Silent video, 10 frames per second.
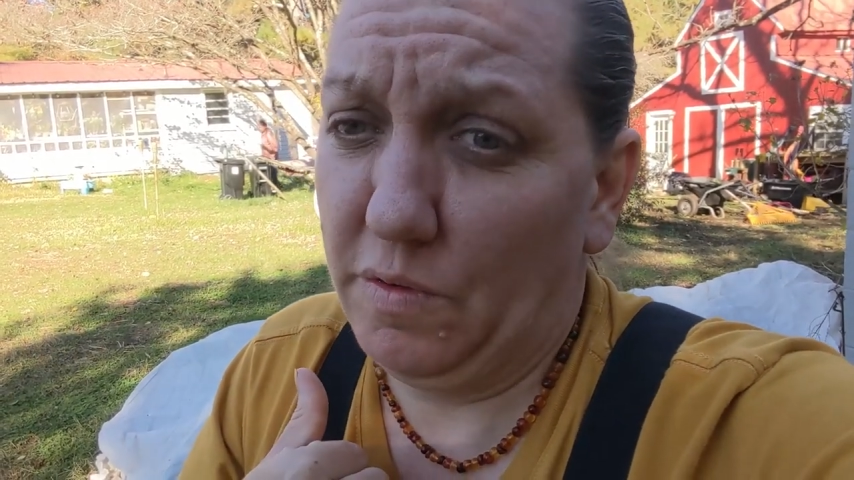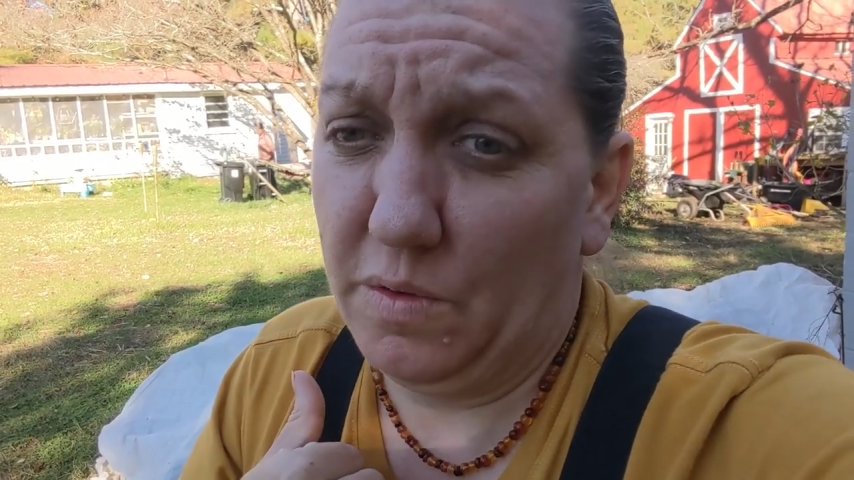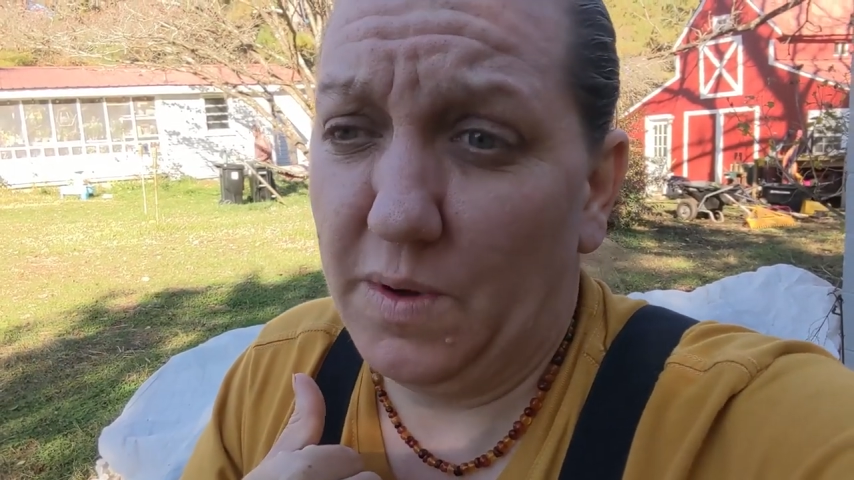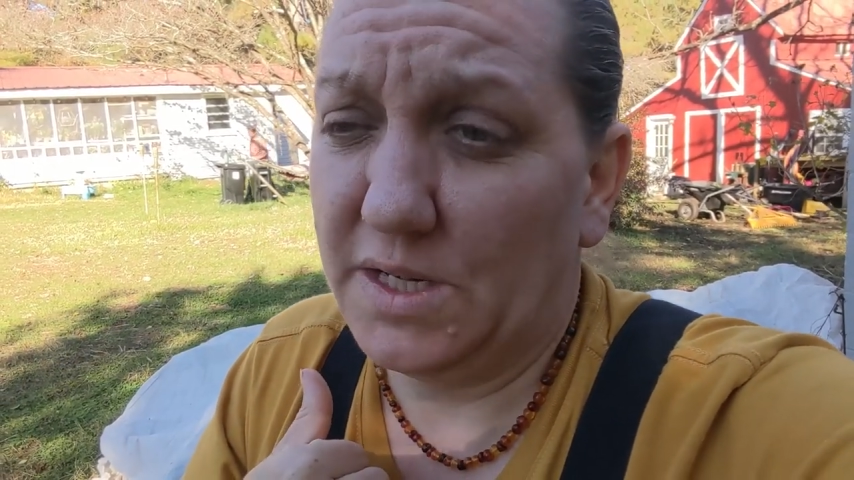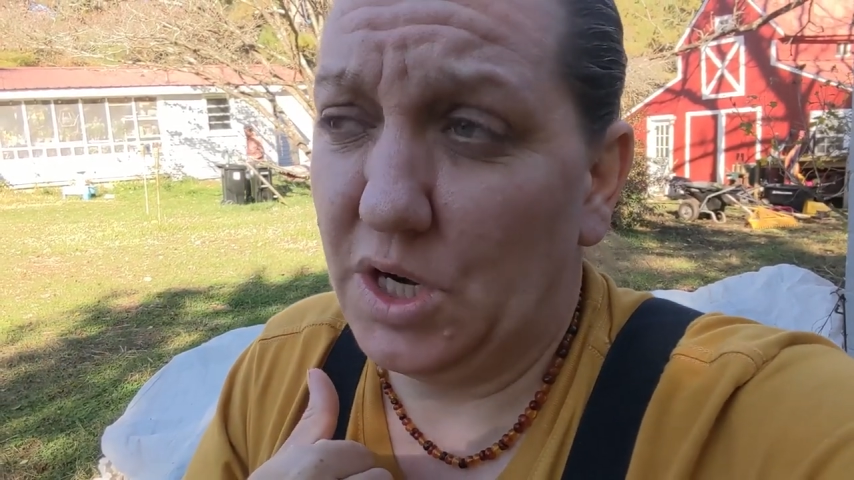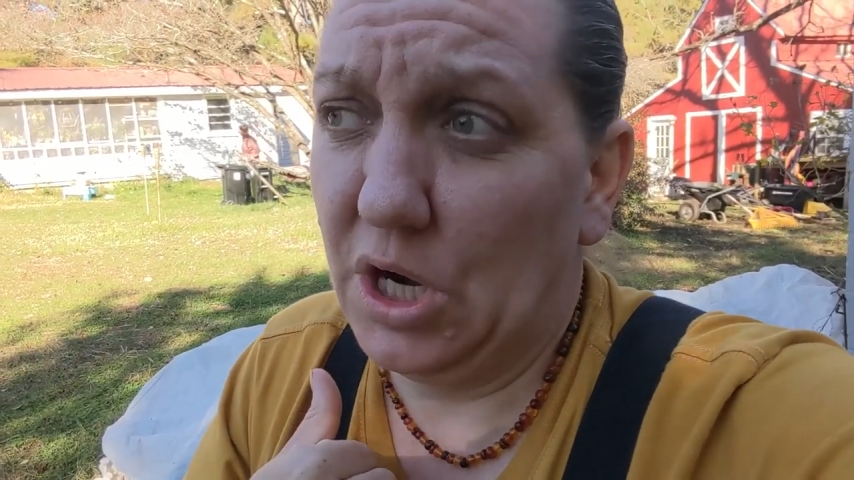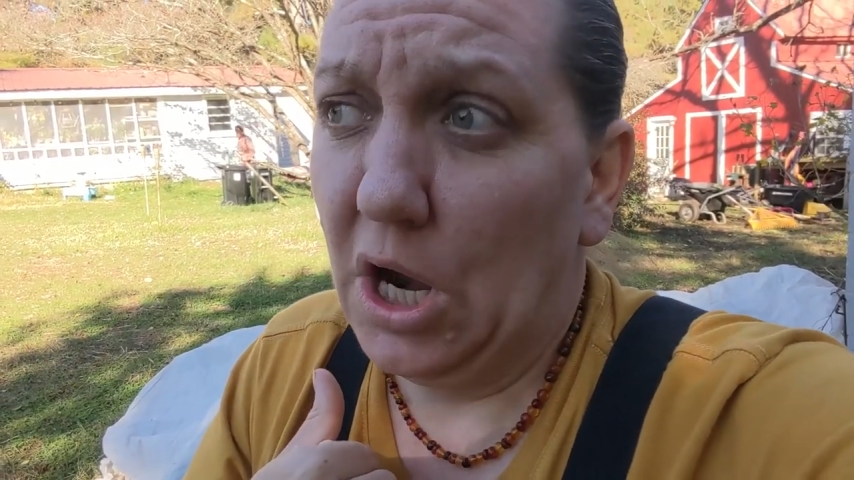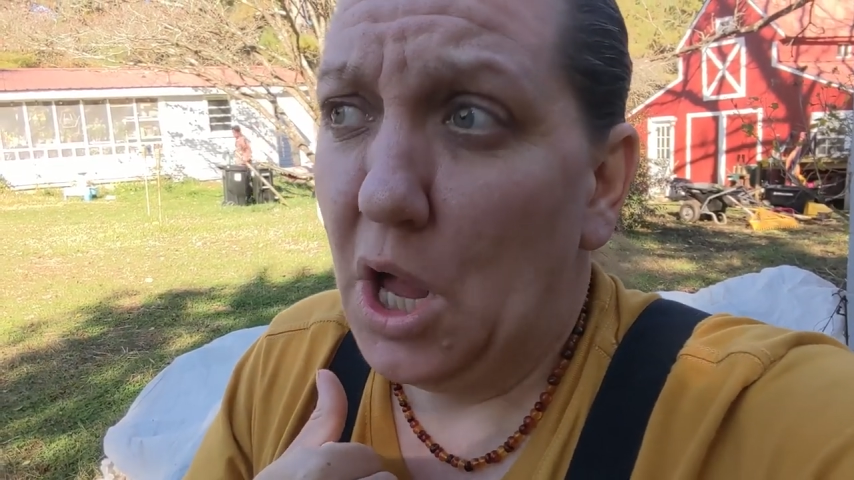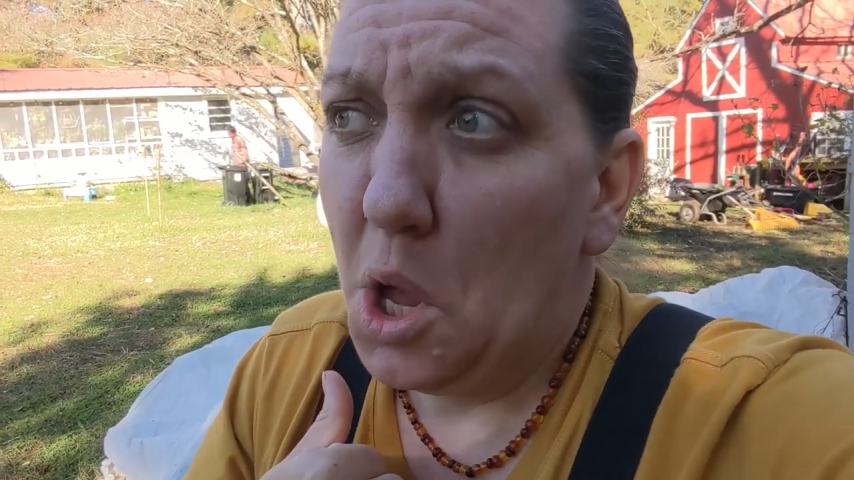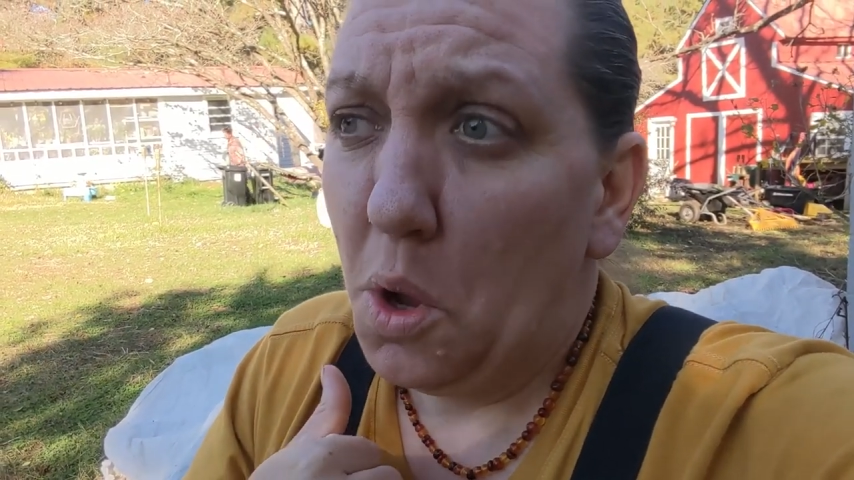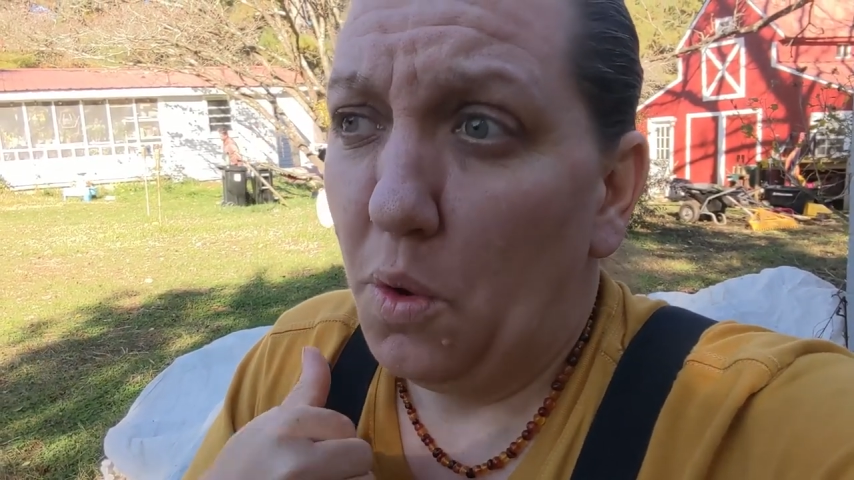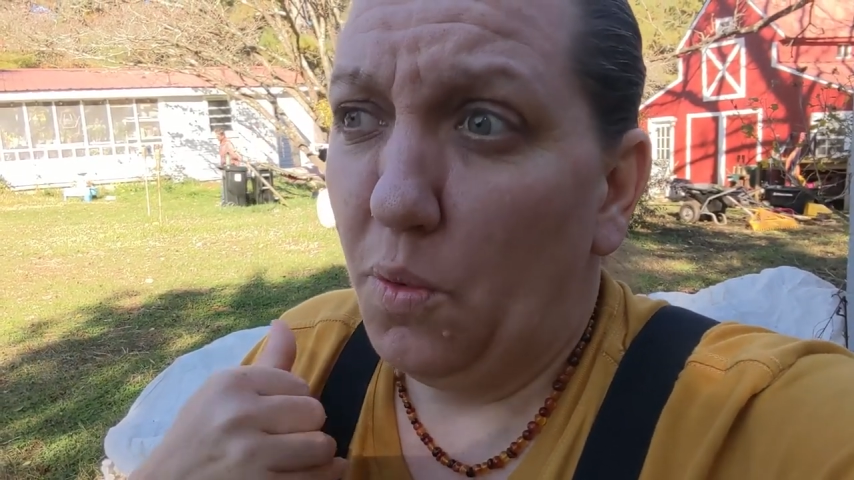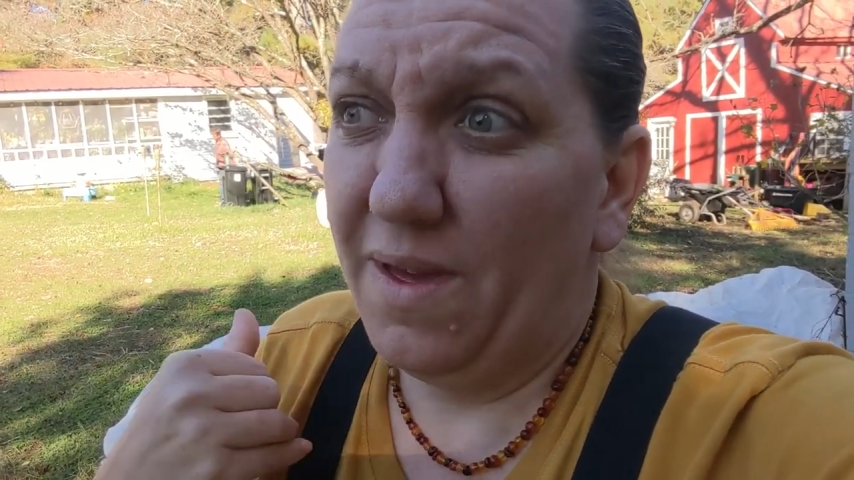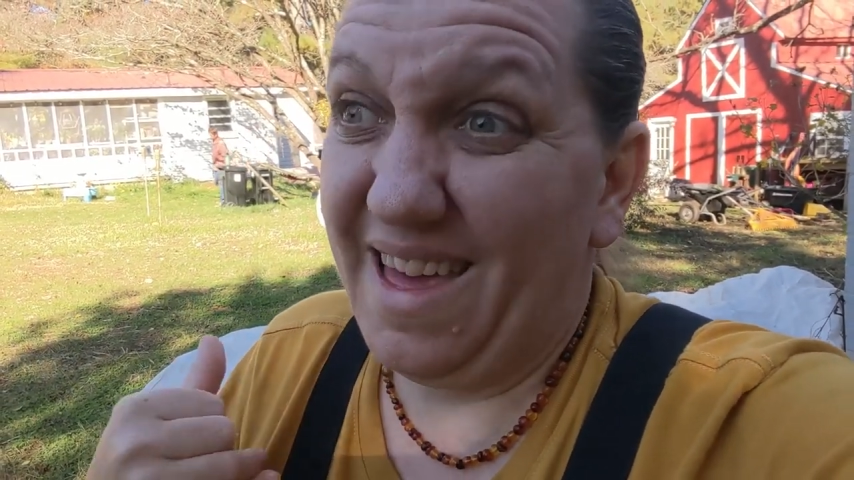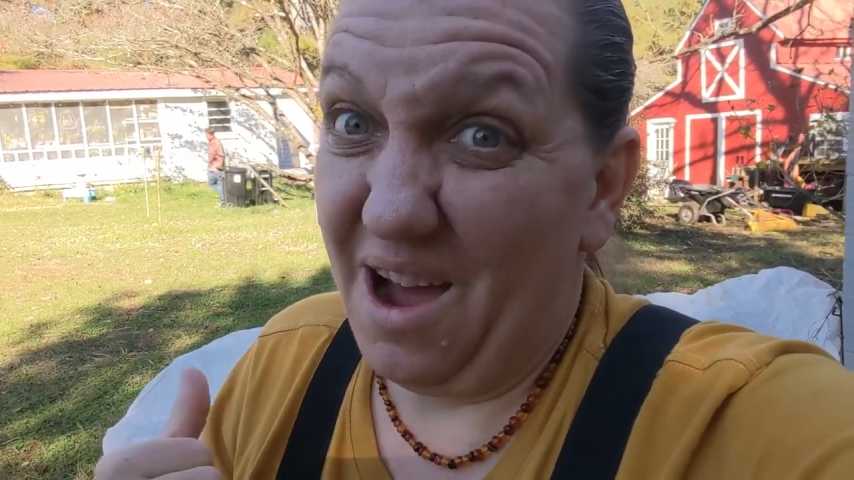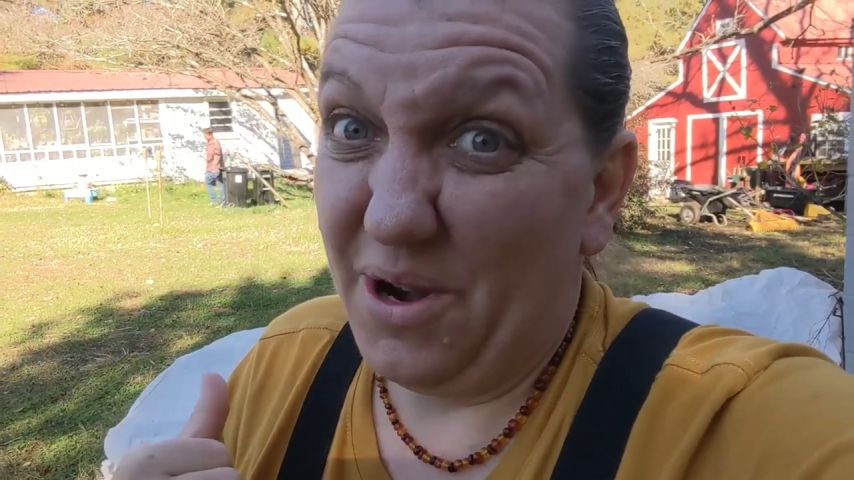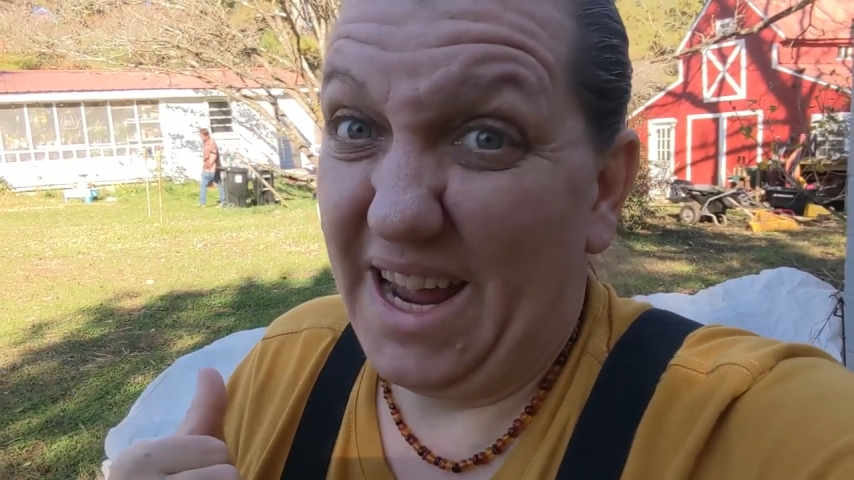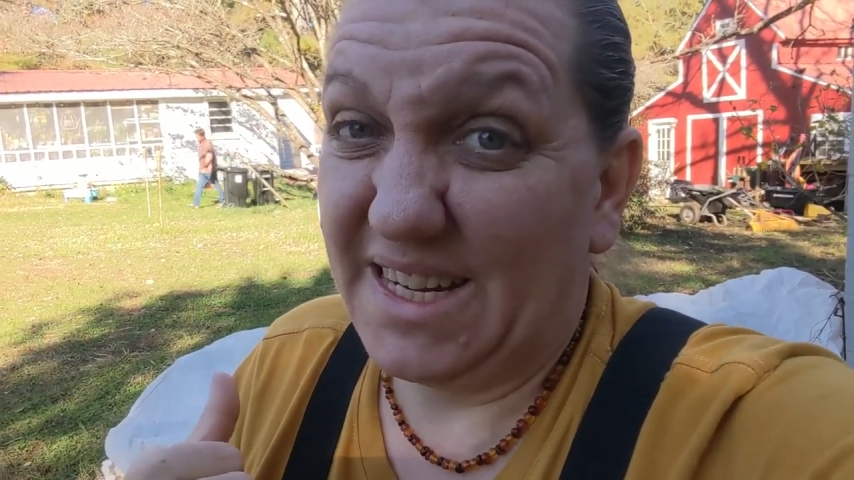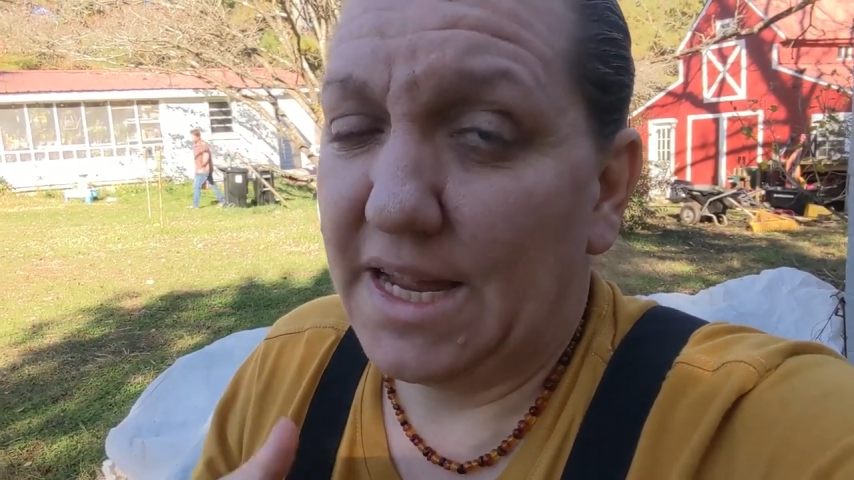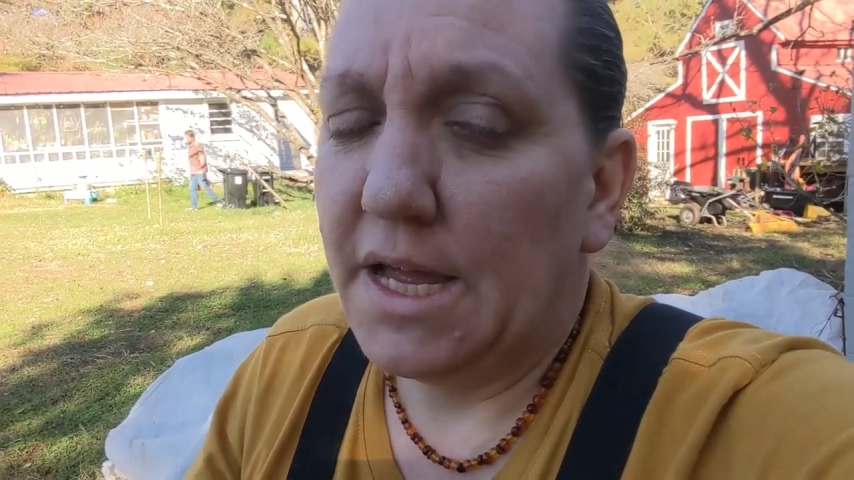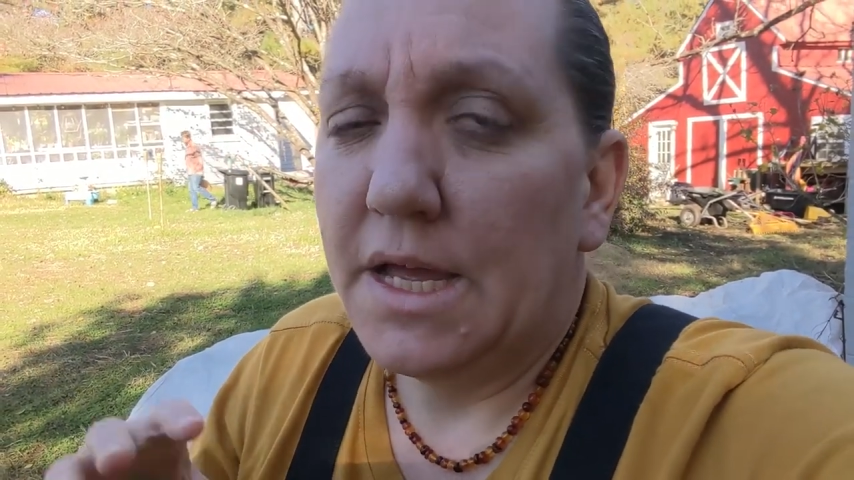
the winter without it.